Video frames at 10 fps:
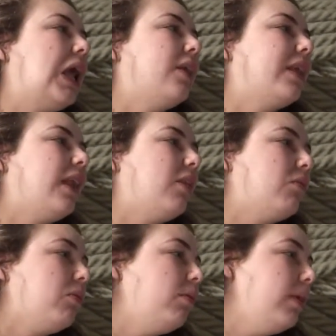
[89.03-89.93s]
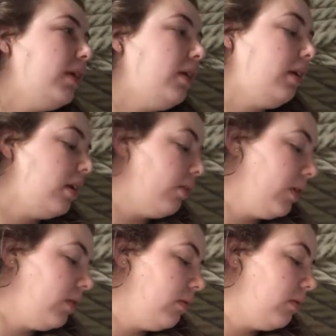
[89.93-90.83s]
And then we'll be
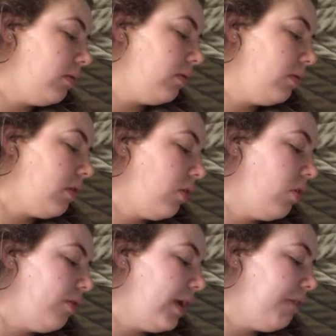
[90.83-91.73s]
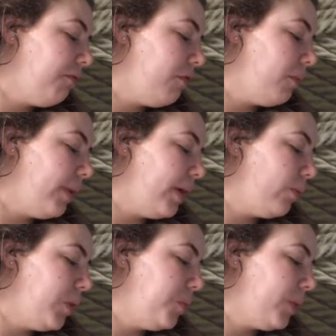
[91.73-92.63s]
going to look around for a bit,
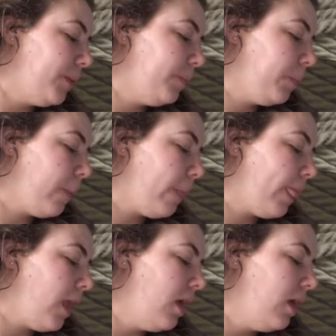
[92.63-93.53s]
won't we? Mm.